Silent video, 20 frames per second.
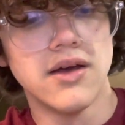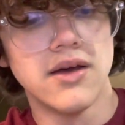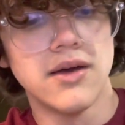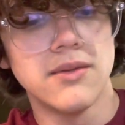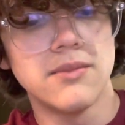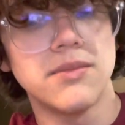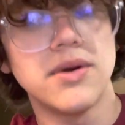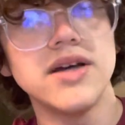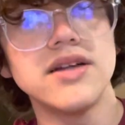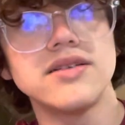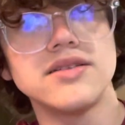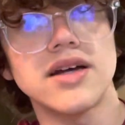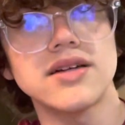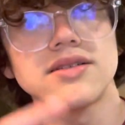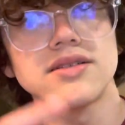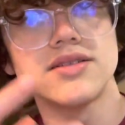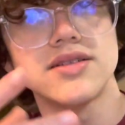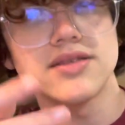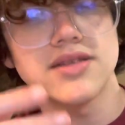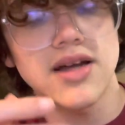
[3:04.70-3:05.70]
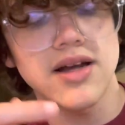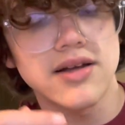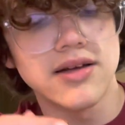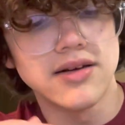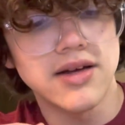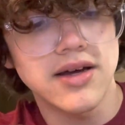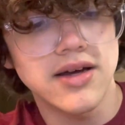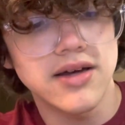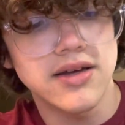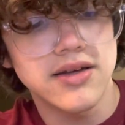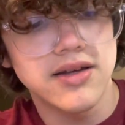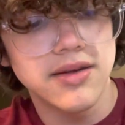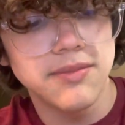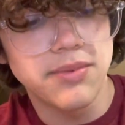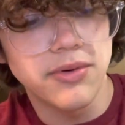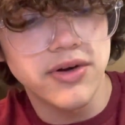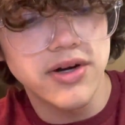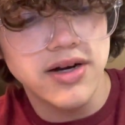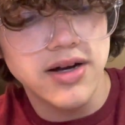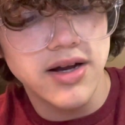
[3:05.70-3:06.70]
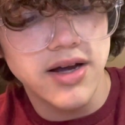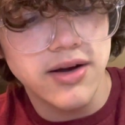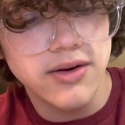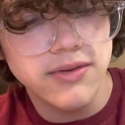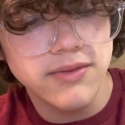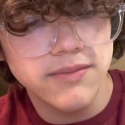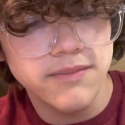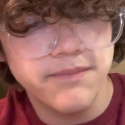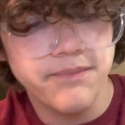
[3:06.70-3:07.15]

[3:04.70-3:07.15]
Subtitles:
But Dr. Zakir Naik, he pointed out,